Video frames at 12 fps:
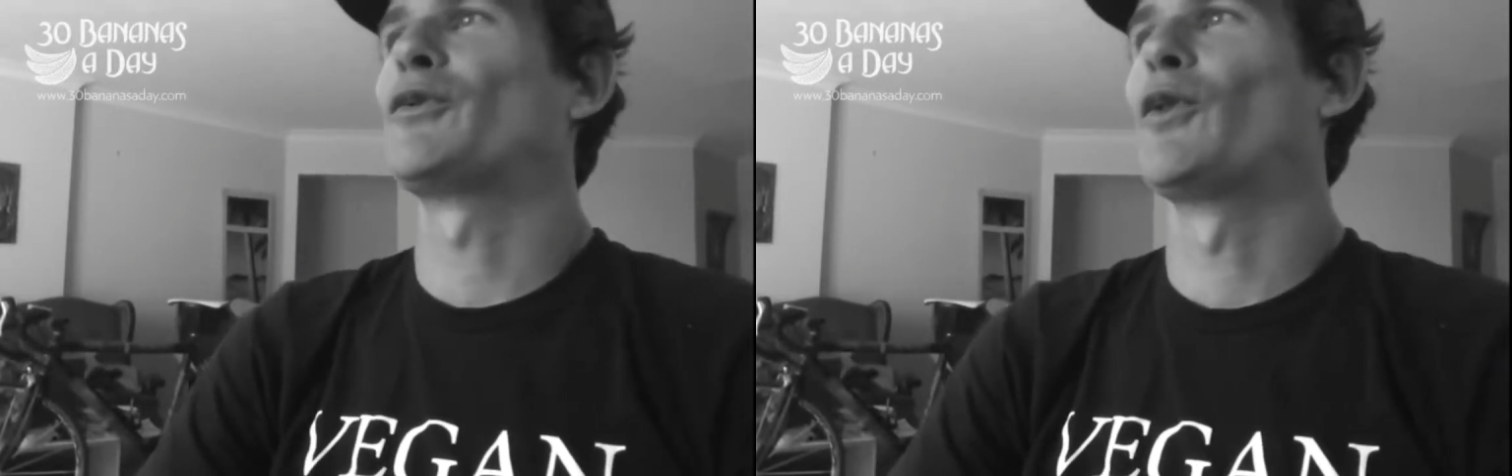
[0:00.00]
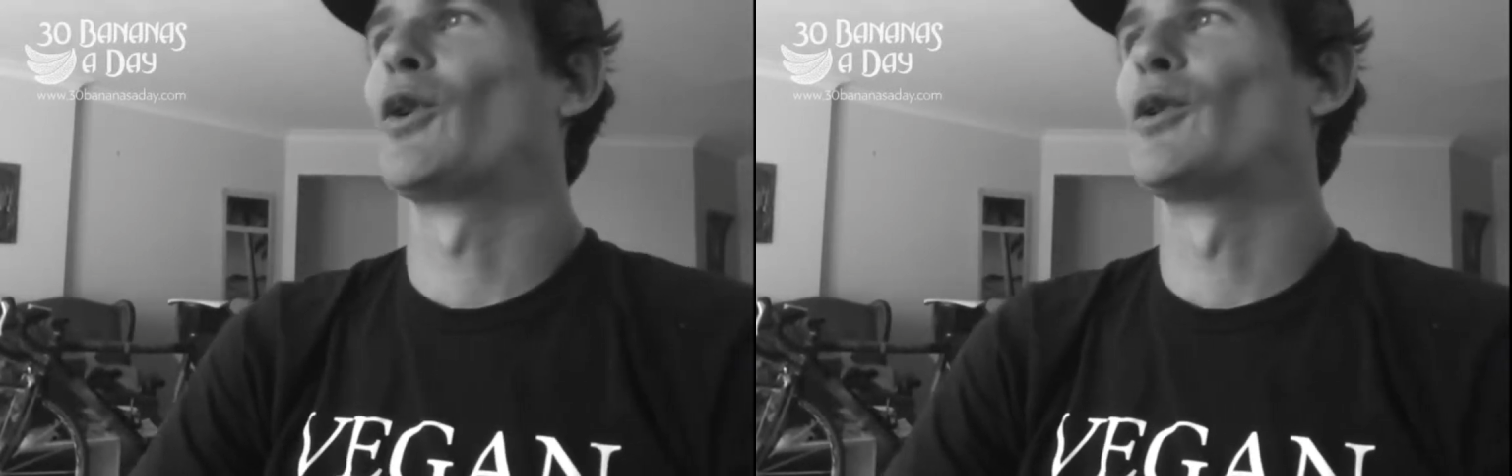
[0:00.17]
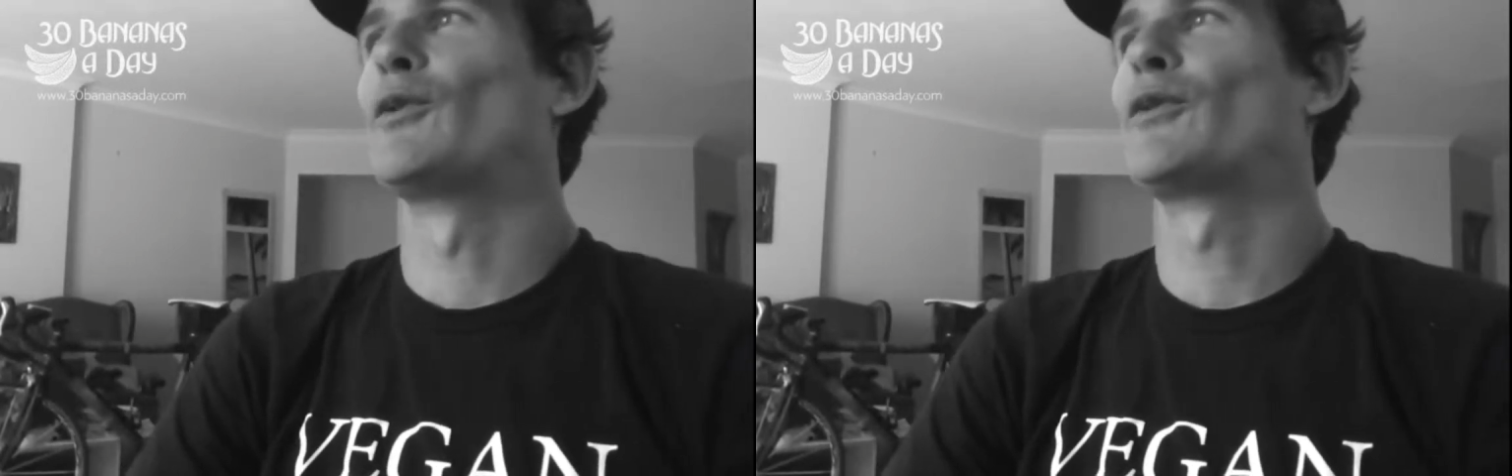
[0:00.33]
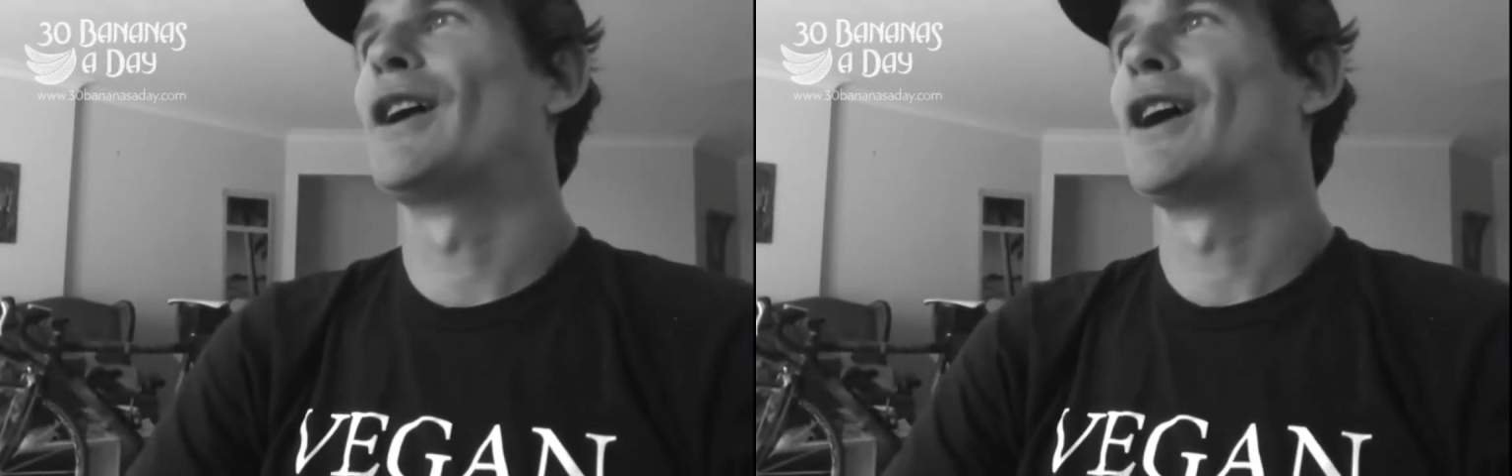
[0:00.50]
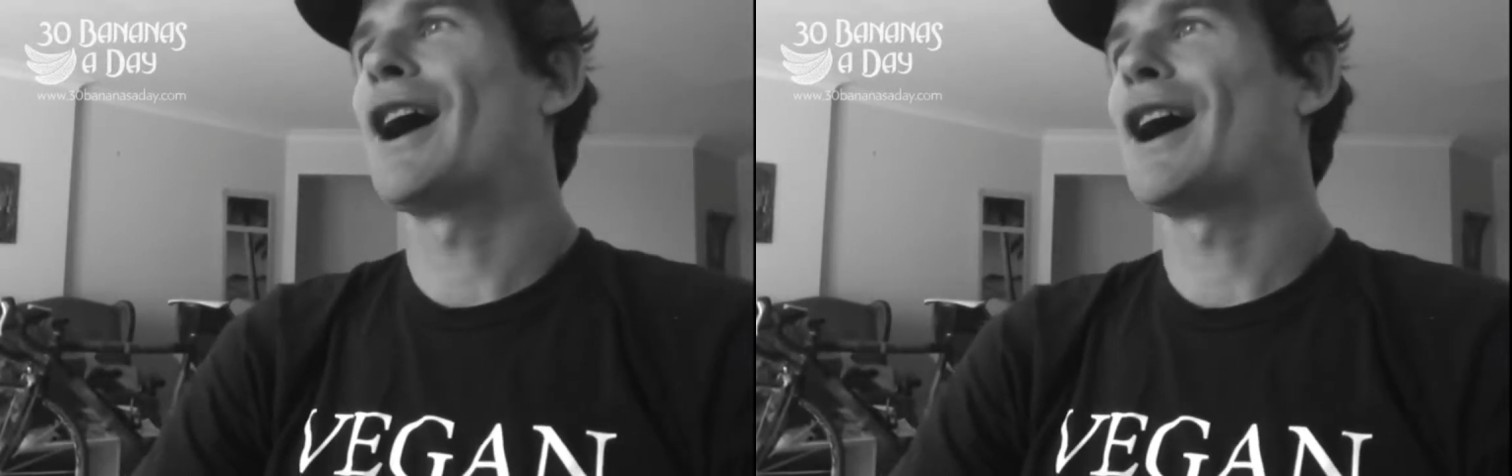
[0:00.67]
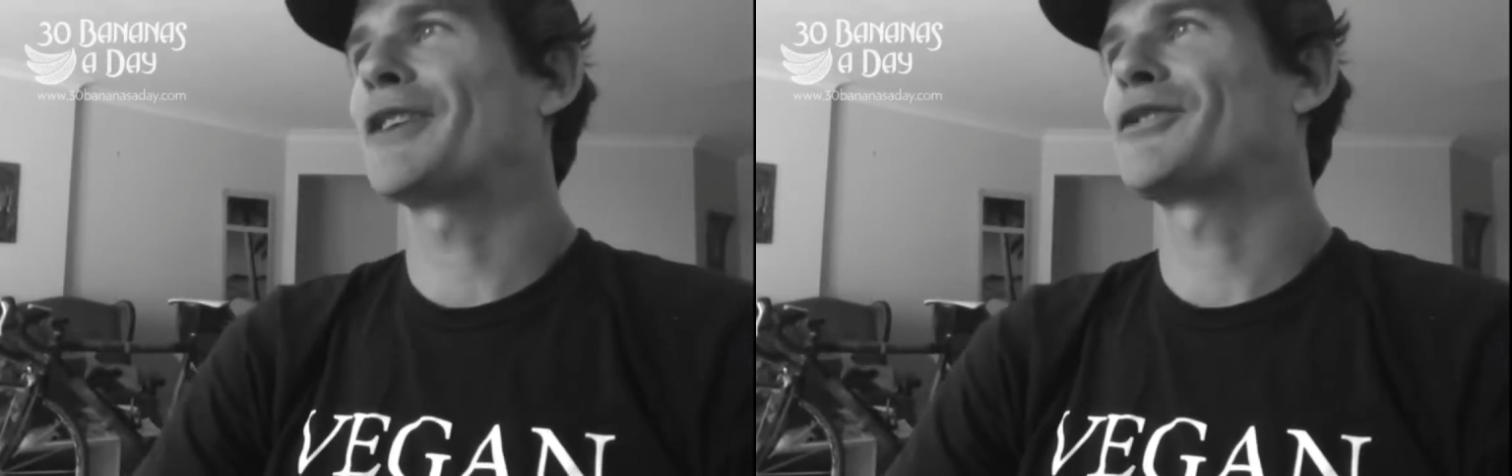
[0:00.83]
full of
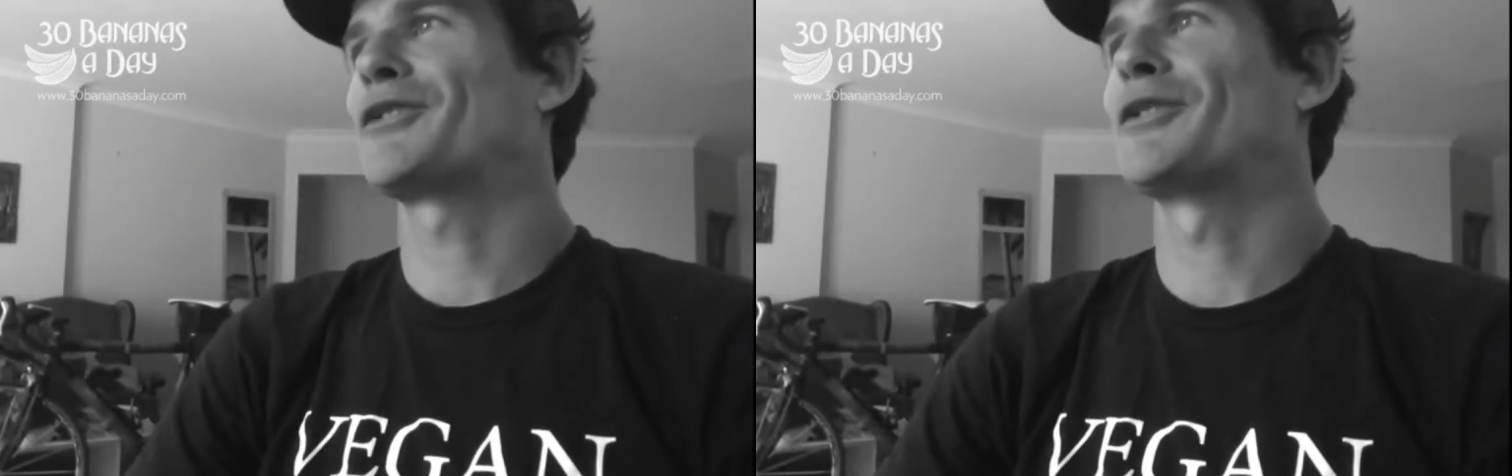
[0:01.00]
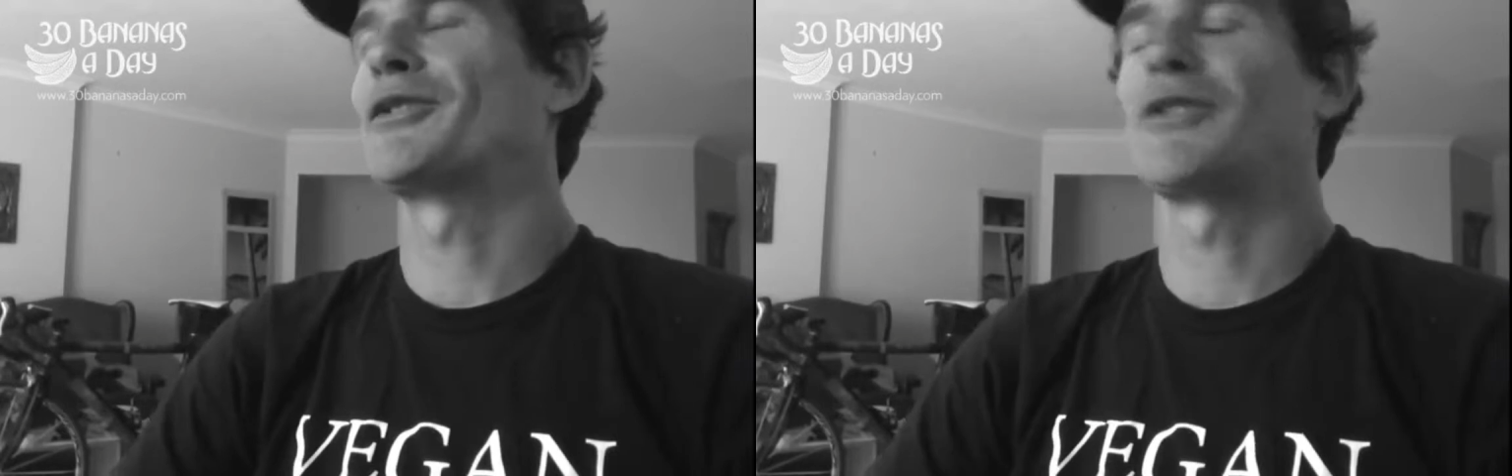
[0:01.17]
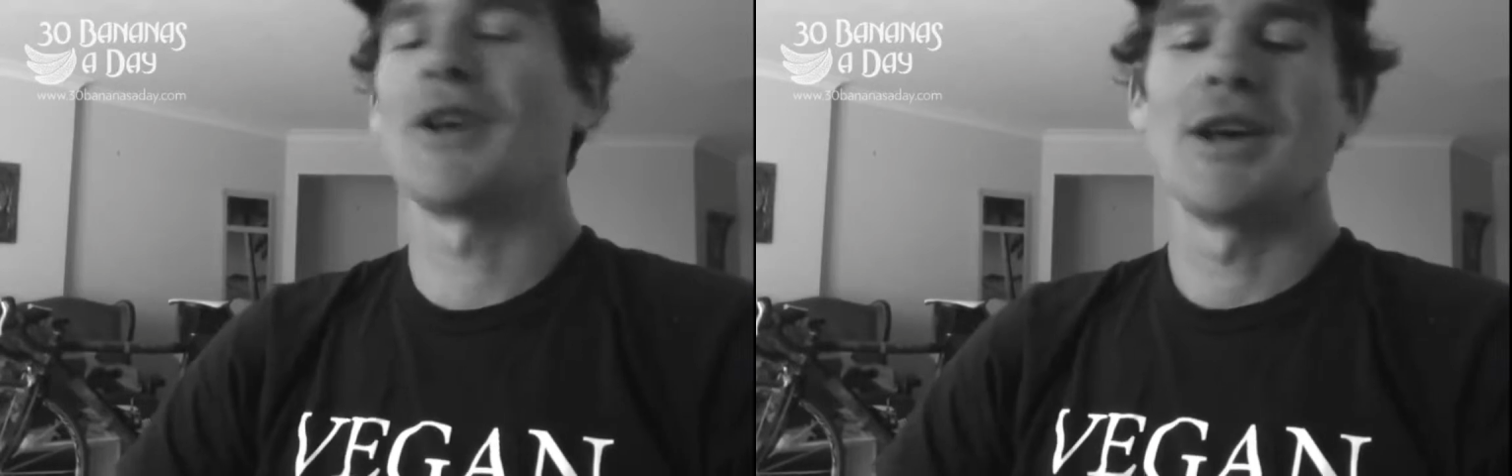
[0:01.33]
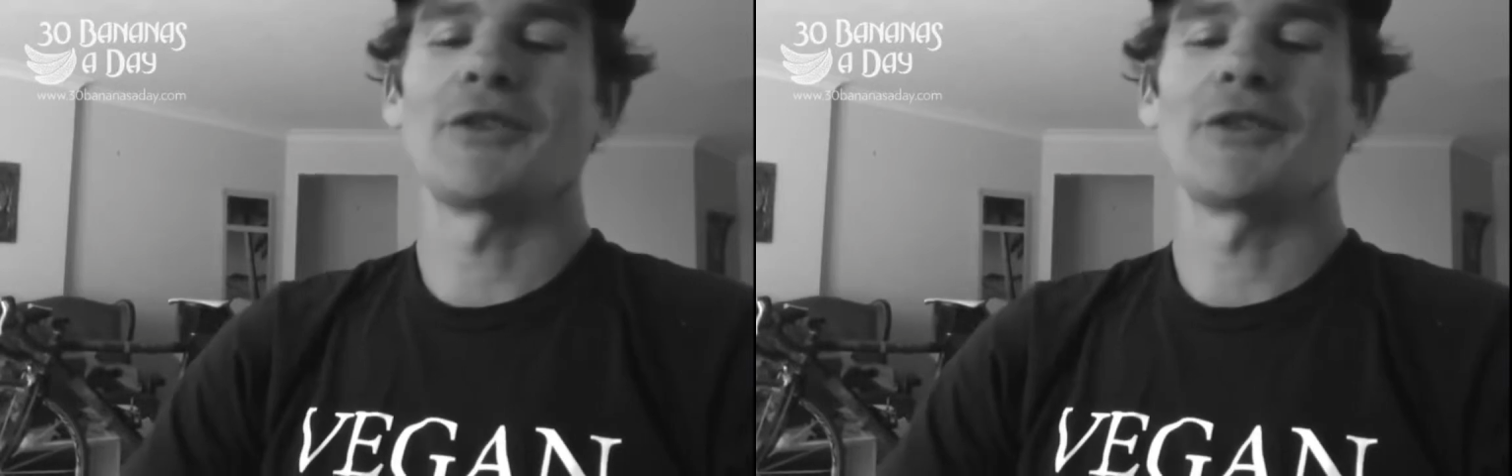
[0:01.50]
hucksters,